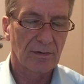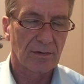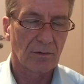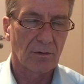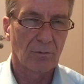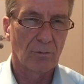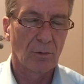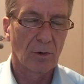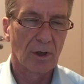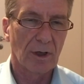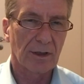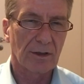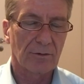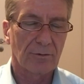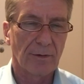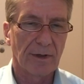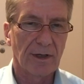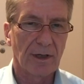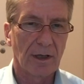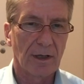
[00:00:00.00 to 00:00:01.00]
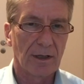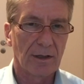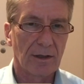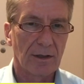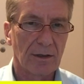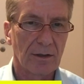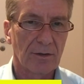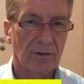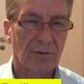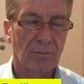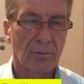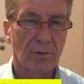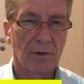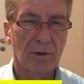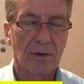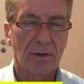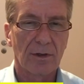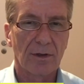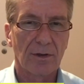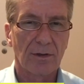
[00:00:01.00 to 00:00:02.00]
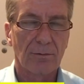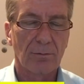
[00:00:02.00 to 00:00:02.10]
or worked 28 years with